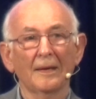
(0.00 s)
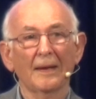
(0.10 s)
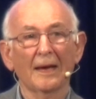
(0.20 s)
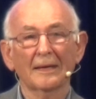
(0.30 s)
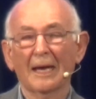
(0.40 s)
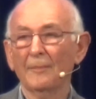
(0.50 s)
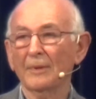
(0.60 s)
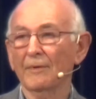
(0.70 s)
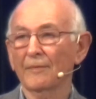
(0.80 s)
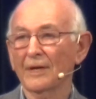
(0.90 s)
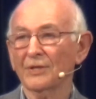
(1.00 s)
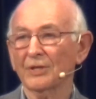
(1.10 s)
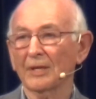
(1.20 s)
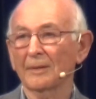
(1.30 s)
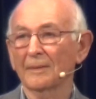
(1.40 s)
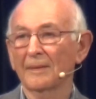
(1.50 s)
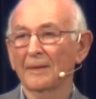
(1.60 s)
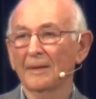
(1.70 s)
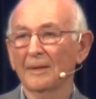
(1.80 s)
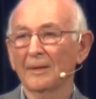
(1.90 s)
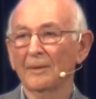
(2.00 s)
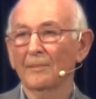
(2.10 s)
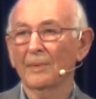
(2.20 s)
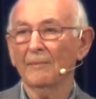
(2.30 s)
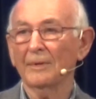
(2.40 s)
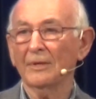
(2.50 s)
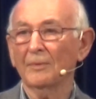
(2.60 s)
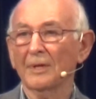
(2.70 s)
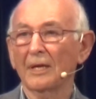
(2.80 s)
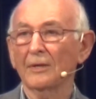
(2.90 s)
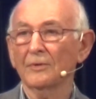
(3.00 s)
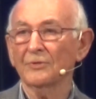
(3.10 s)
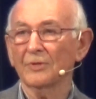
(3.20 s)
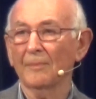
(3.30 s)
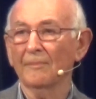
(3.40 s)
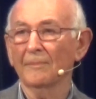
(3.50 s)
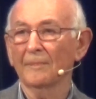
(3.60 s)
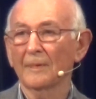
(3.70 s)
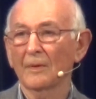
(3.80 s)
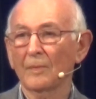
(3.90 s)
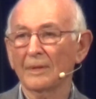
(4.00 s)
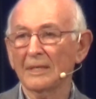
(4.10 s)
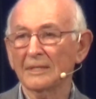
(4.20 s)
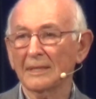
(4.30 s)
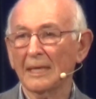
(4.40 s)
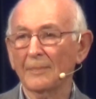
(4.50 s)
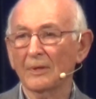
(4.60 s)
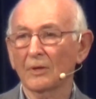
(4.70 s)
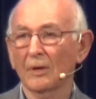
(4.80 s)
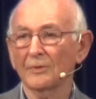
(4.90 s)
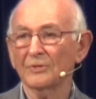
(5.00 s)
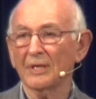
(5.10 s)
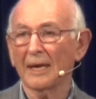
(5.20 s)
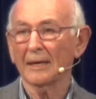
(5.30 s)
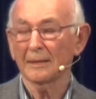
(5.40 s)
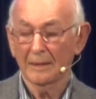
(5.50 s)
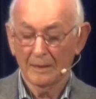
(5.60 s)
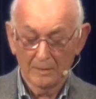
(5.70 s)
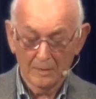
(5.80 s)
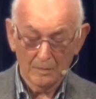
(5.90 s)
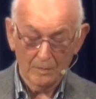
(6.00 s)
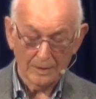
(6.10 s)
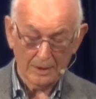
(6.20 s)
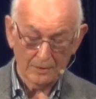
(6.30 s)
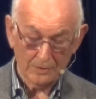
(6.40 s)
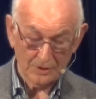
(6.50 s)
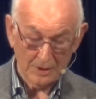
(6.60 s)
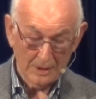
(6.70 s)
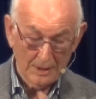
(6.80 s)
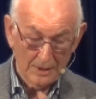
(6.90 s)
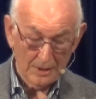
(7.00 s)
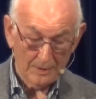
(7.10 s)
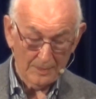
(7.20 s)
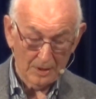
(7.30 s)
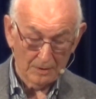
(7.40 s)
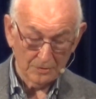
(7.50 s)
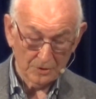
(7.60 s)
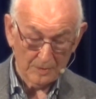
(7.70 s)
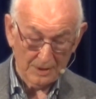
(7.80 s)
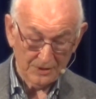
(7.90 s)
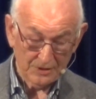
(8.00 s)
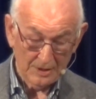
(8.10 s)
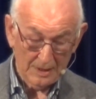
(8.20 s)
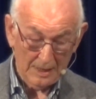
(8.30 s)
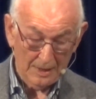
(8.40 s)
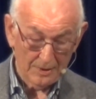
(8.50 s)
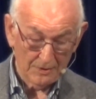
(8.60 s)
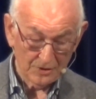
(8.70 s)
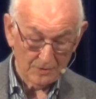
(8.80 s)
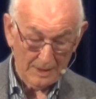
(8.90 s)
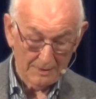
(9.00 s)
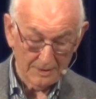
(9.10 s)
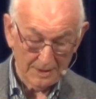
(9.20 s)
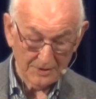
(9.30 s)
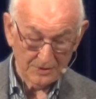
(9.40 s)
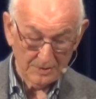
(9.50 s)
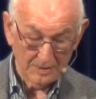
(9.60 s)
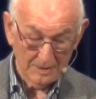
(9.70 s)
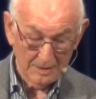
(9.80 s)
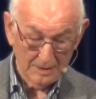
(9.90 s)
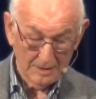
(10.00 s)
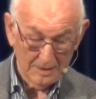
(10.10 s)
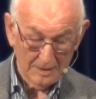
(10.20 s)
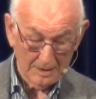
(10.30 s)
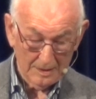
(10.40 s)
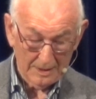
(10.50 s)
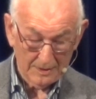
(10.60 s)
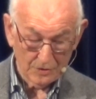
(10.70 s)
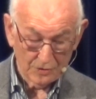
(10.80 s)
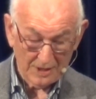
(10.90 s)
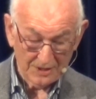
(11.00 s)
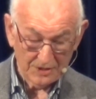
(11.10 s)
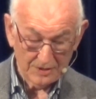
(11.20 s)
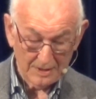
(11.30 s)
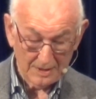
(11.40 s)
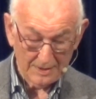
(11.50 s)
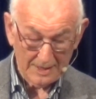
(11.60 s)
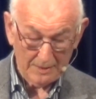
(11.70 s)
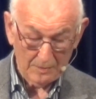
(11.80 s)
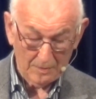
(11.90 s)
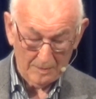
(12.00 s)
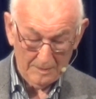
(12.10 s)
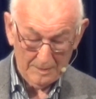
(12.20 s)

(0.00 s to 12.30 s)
and that can be refreshing. But we don't want to lose them. We need to keep in contact with those that belong to us and those around us, and trust that they will